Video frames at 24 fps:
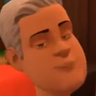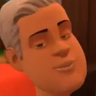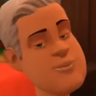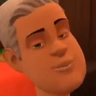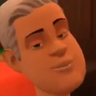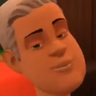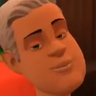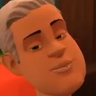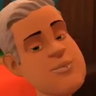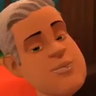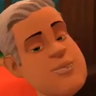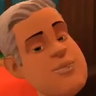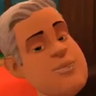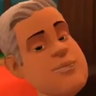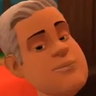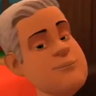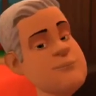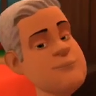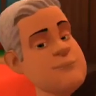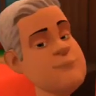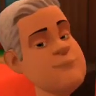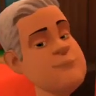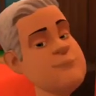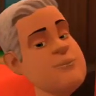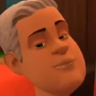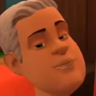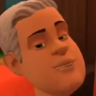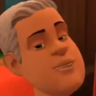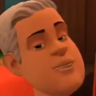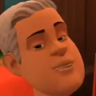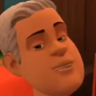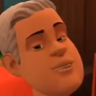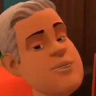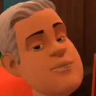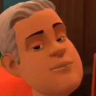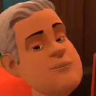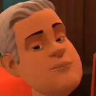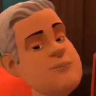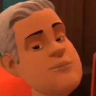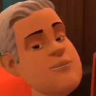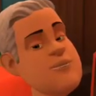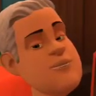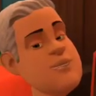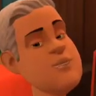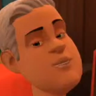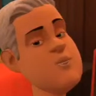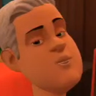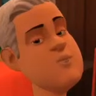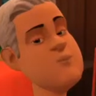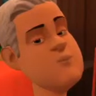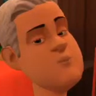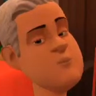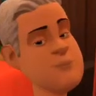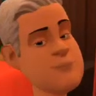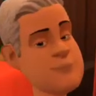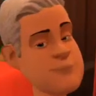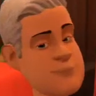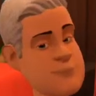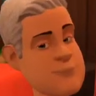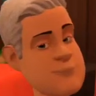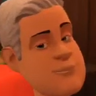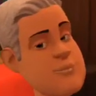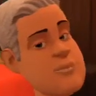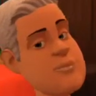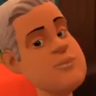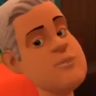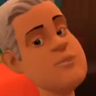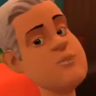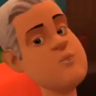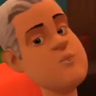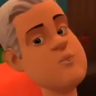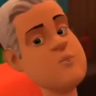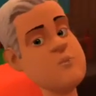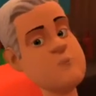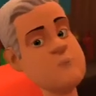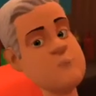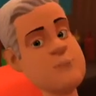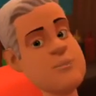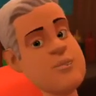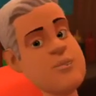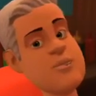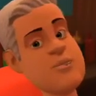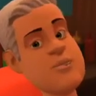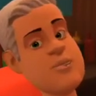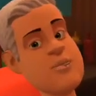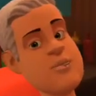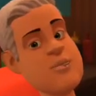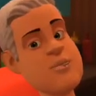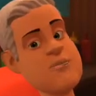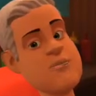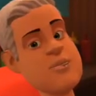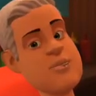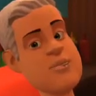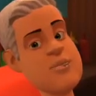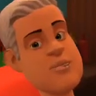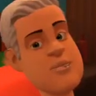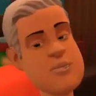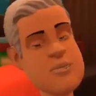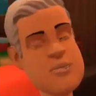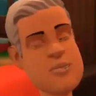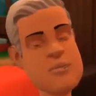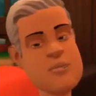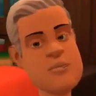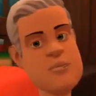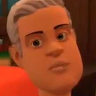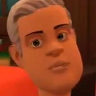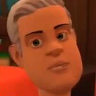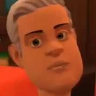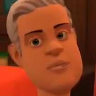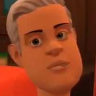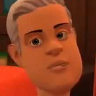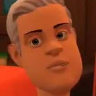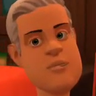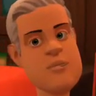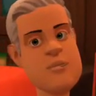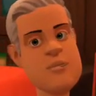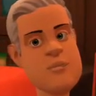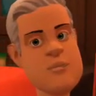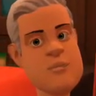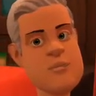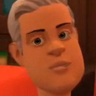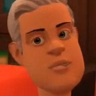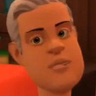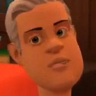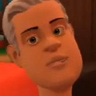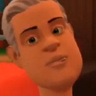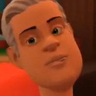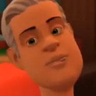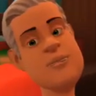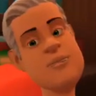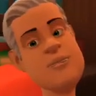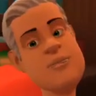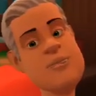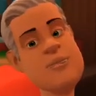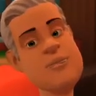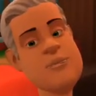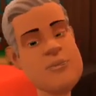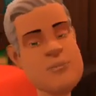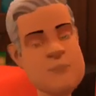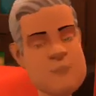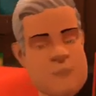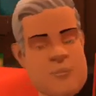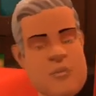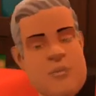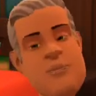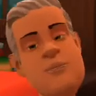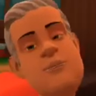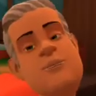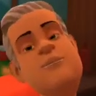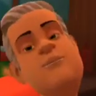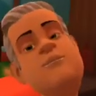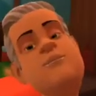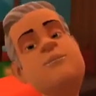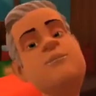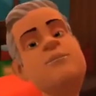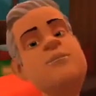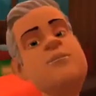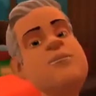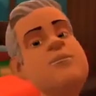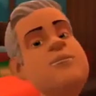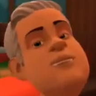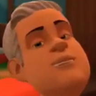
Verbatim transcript: dessert. I, of course, choose total body nerve conduction studies and ending this amazing feast with